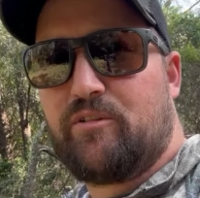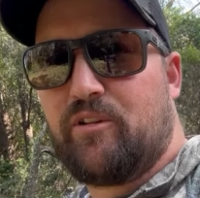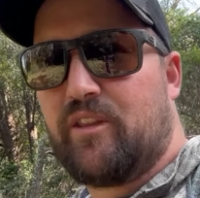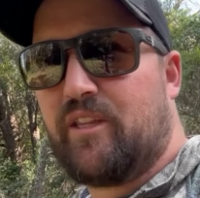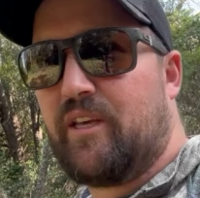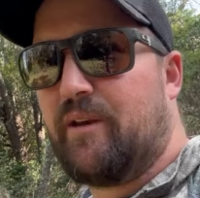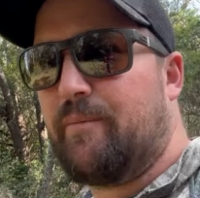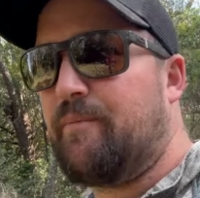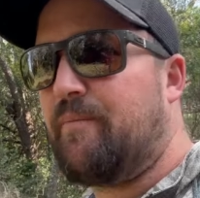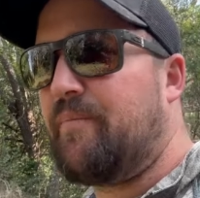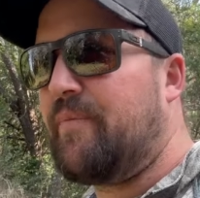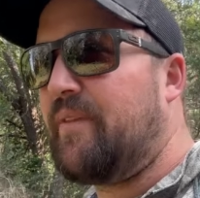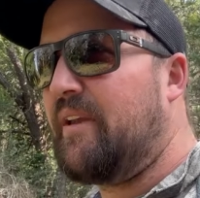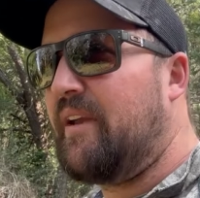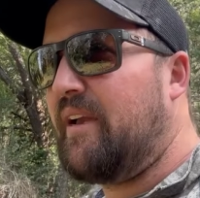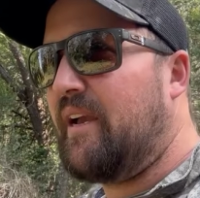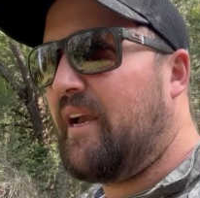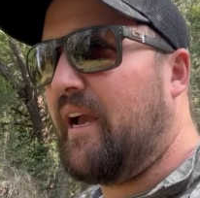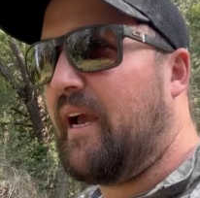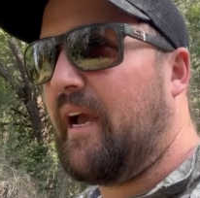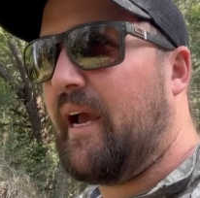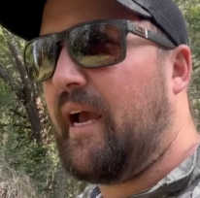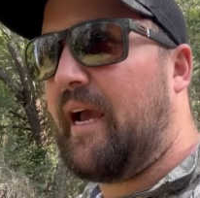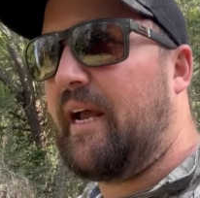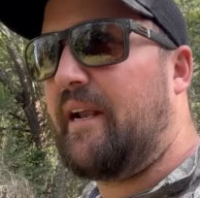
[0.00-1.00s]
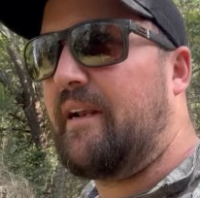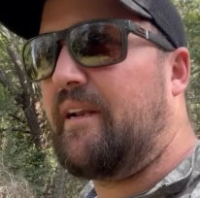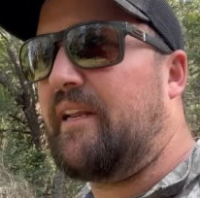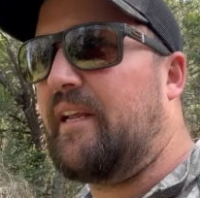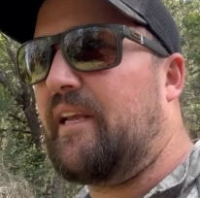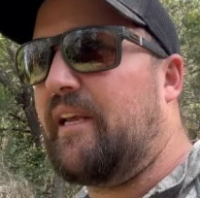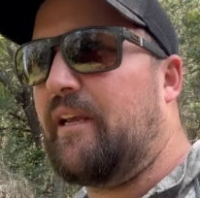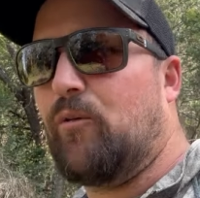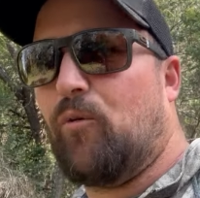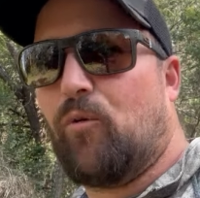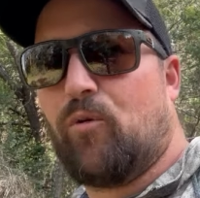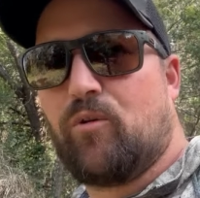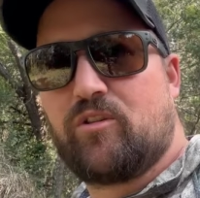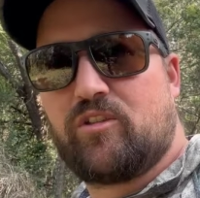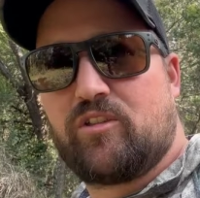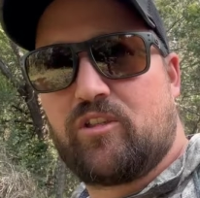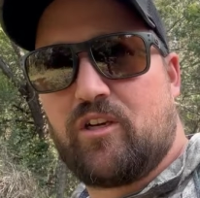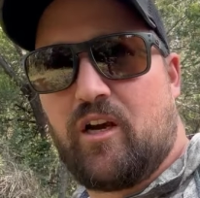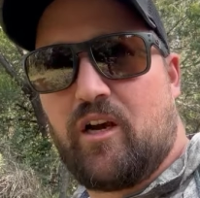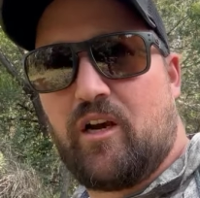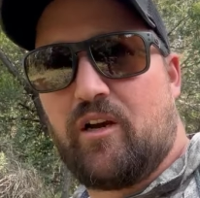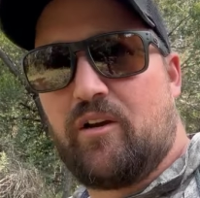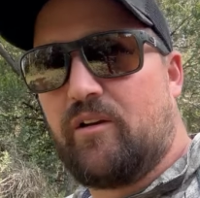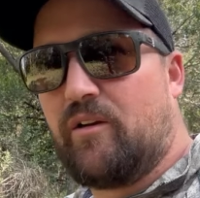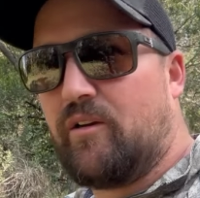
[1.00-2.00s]
with them, and he
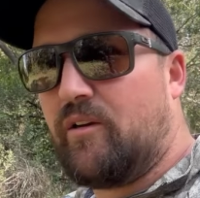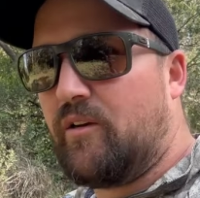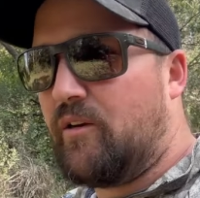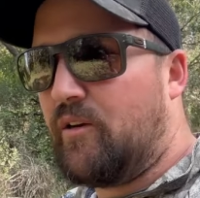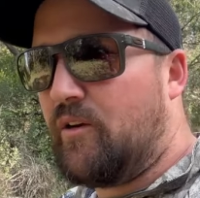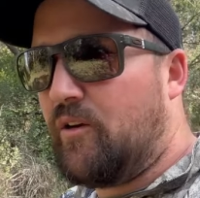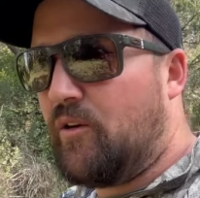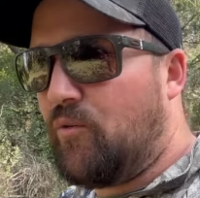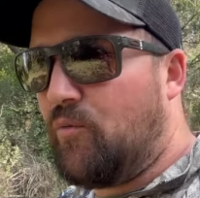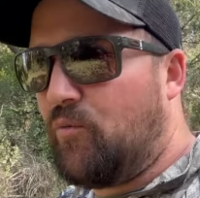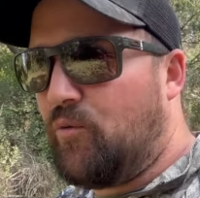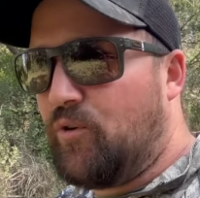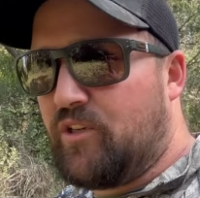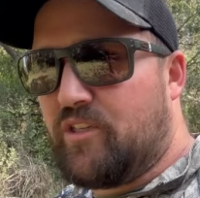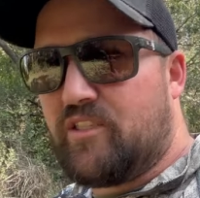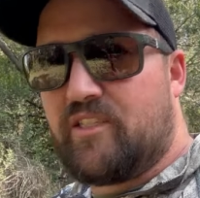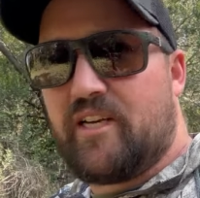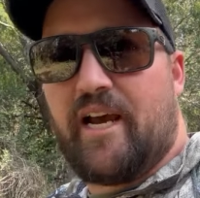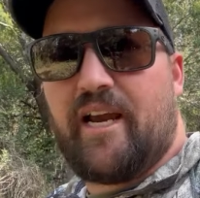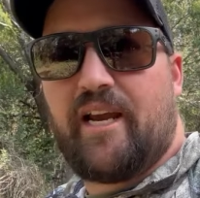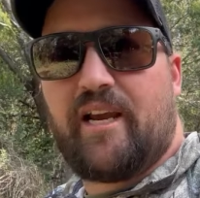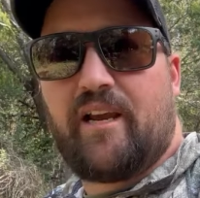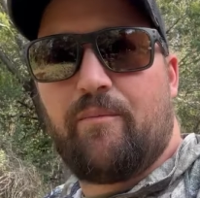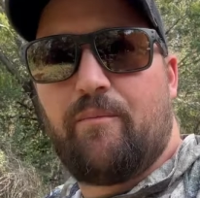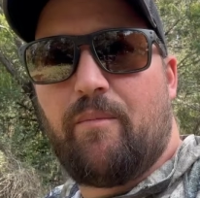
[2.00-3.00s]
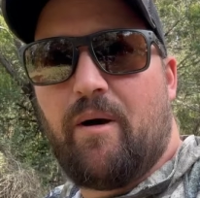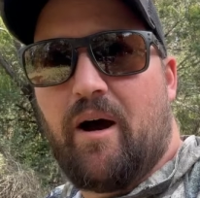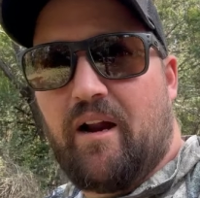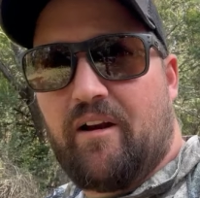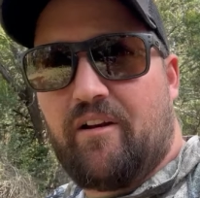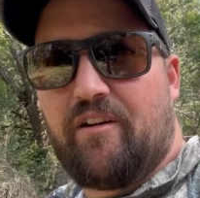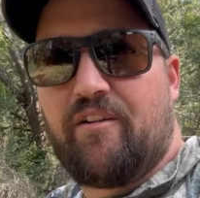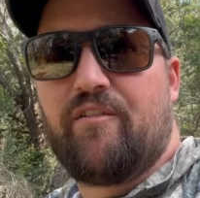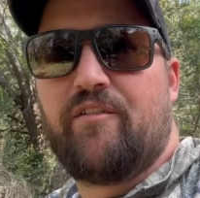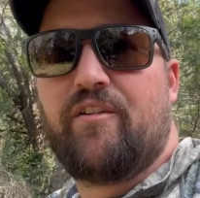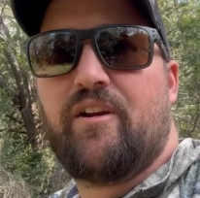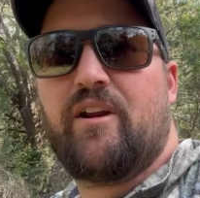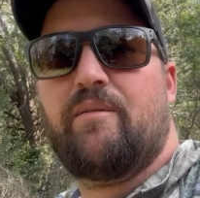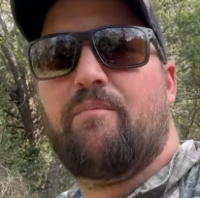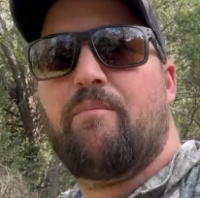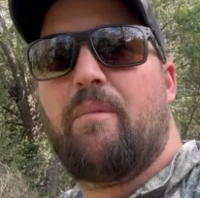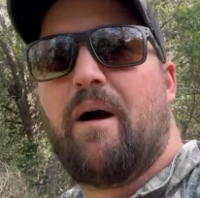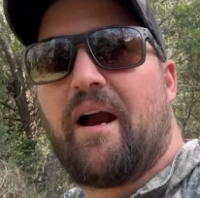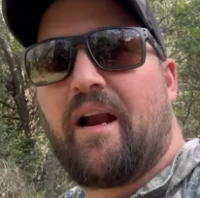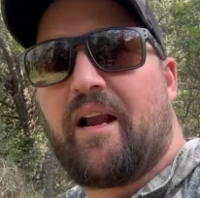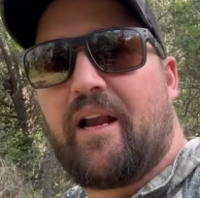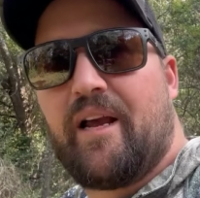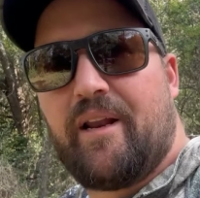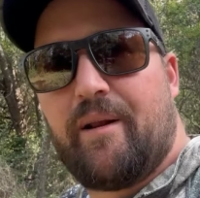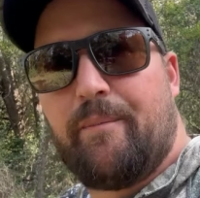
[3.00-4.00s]
also would take a mountain
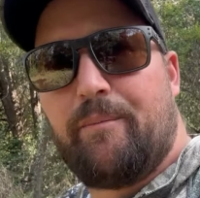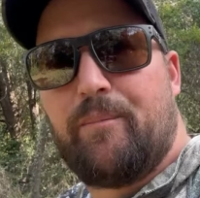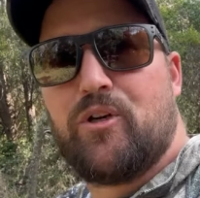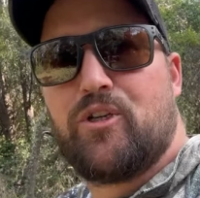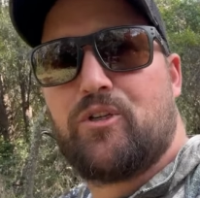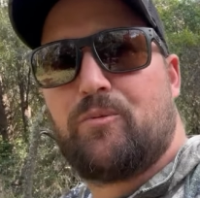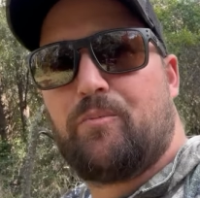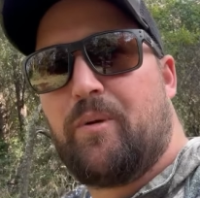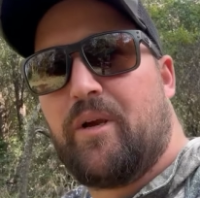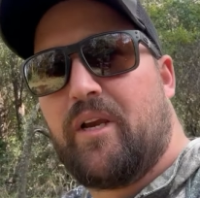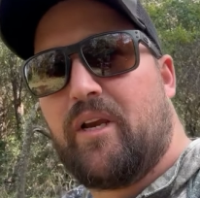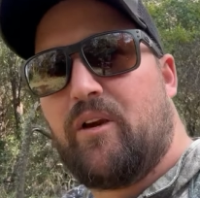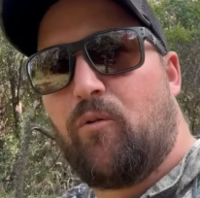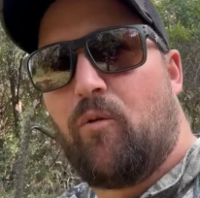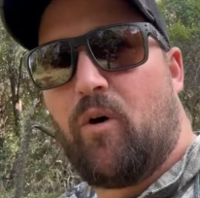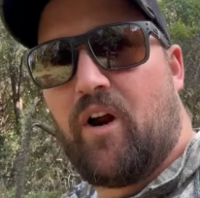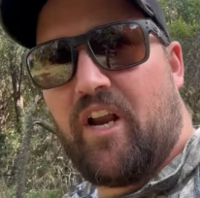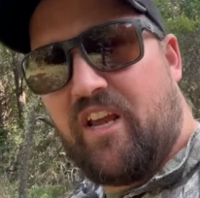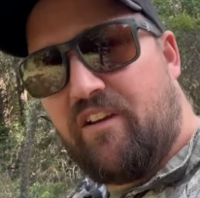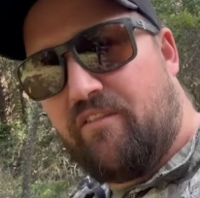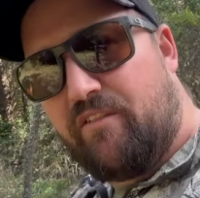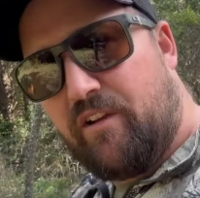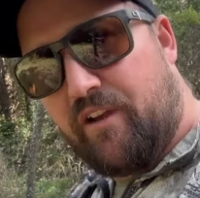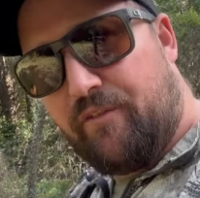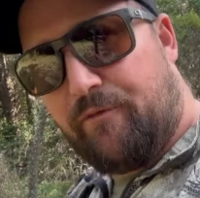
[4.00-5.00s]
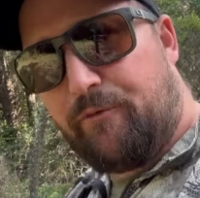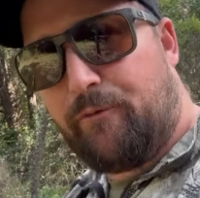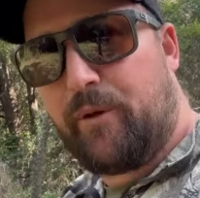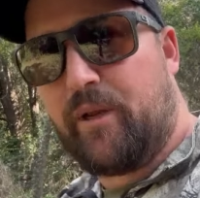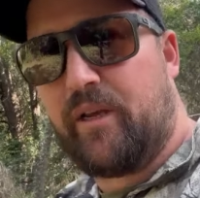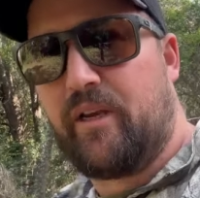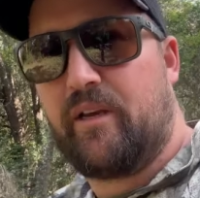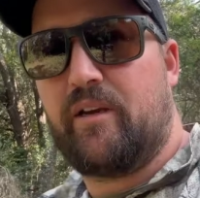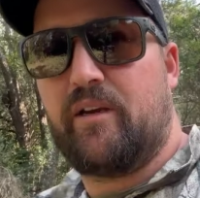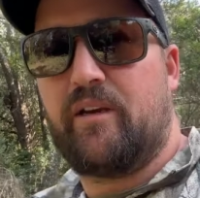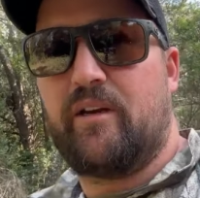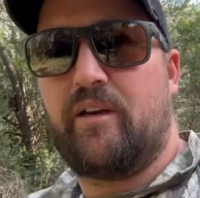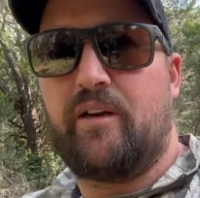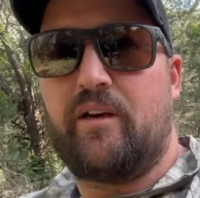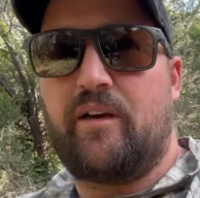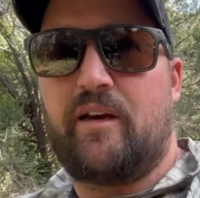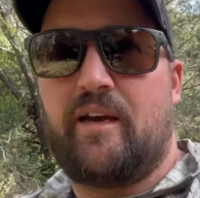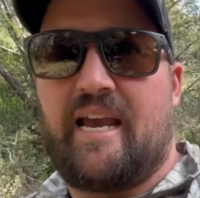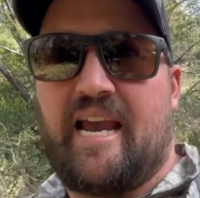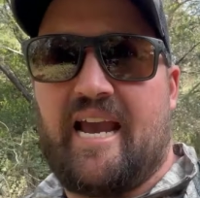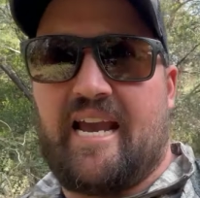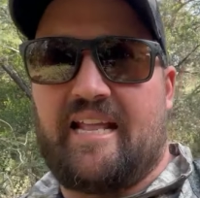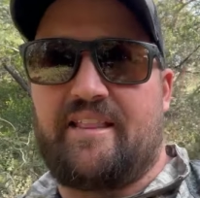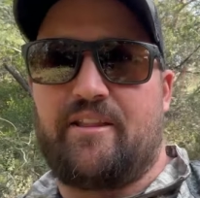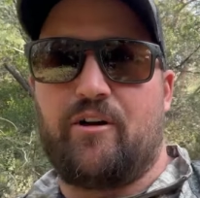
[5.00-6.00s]
reedbuck and a bush pig or whatever if we
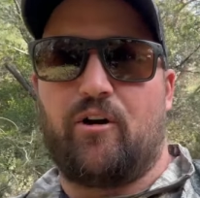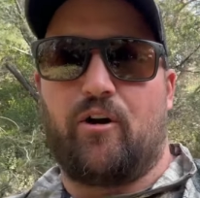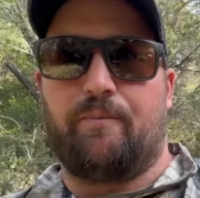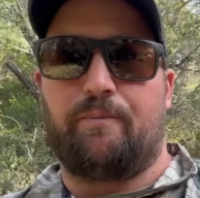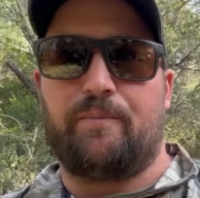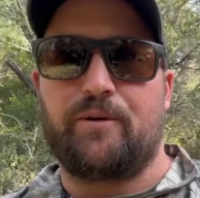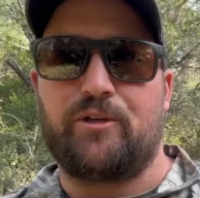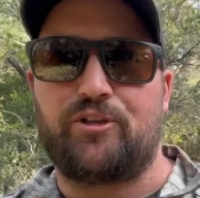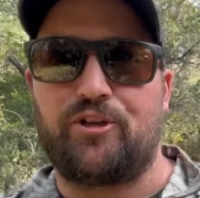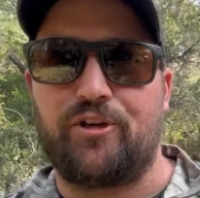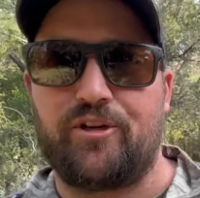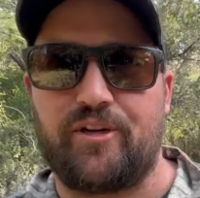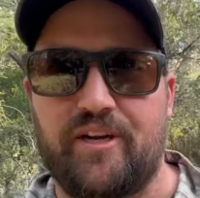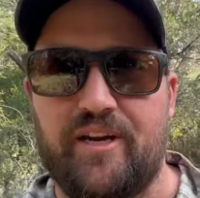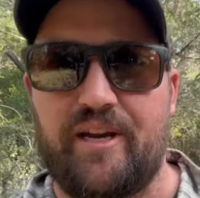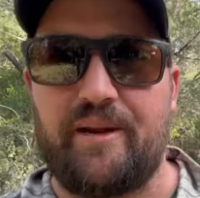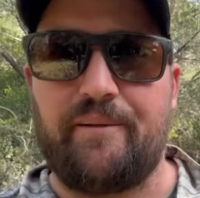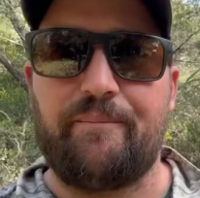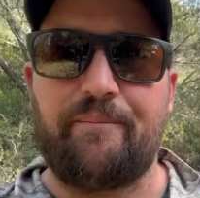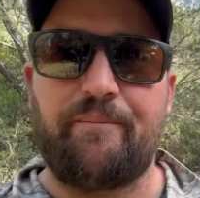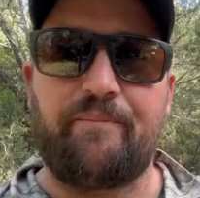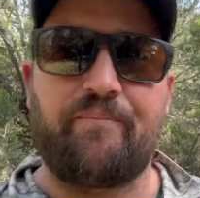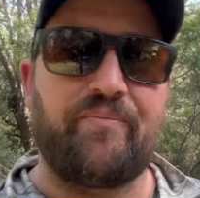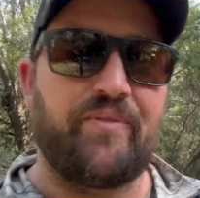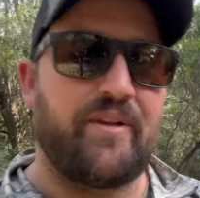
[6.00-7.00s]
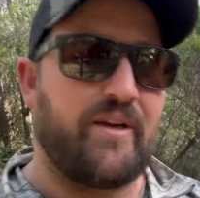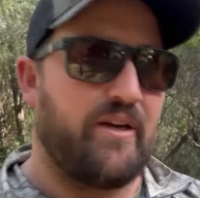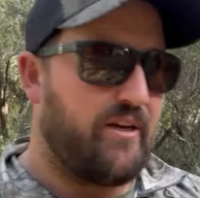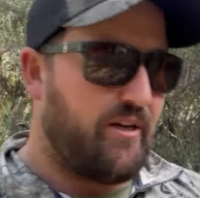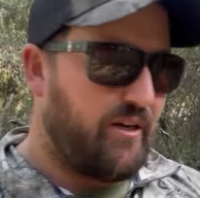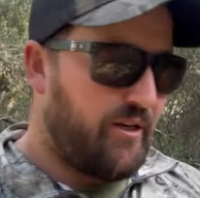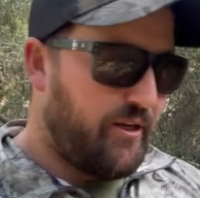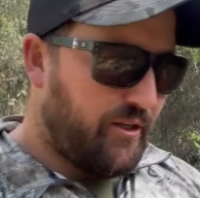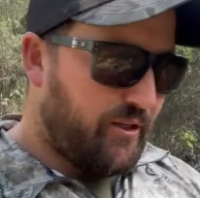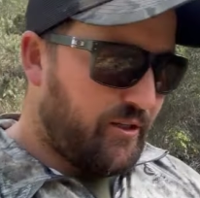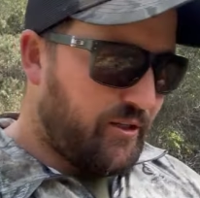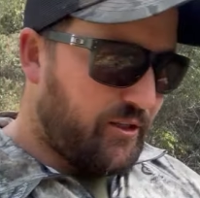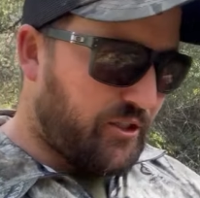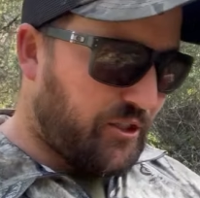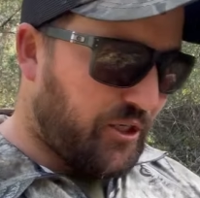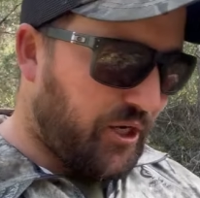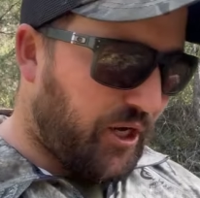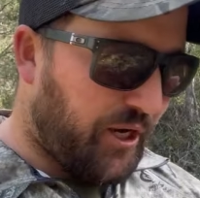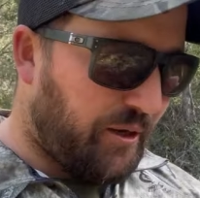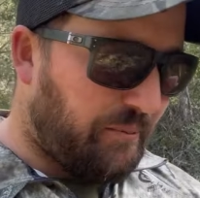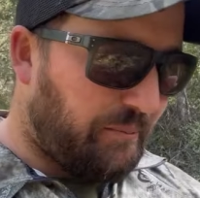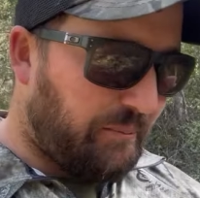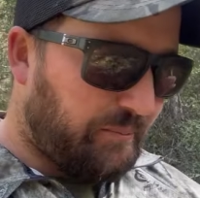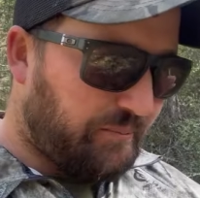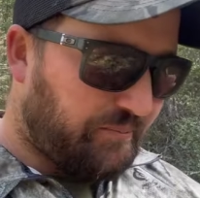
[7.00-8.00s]
had the opportunity.
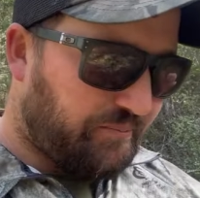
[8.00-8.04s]
So